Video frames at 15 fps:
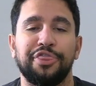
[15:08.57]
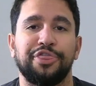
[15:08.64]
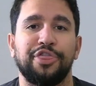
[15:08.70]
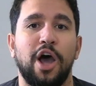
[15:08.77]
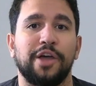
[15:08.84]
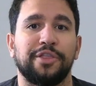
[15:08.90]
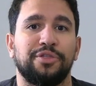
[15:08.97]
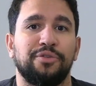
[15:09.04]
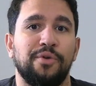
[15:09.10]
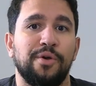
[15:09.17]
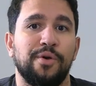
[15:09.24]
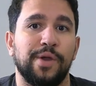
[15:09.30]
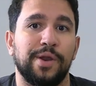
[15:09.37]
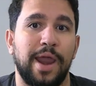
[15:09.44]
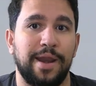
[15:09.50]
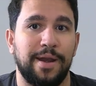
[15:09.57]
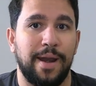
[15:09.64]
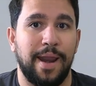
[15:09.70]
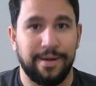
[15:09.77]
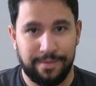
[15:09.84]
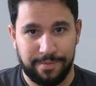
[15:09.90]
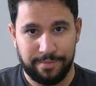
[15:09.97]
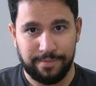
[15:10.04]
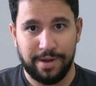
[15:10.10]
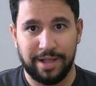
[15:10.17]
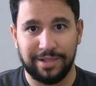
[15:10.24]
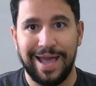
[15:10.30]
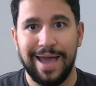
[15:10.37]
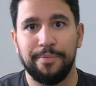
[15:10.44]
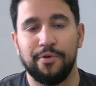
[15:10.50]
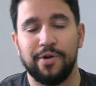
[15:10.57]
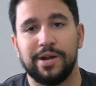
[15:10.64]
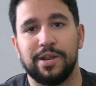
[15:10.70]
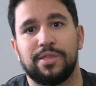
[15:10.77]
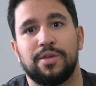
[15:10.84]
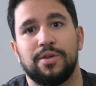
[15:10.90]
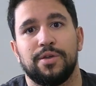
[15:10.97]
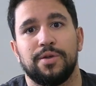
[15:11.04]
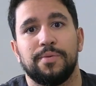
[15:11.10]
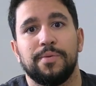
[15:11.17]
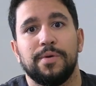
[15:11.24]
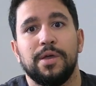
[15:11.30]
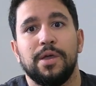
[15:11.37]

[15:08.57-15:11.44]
thought through and elaborated to you.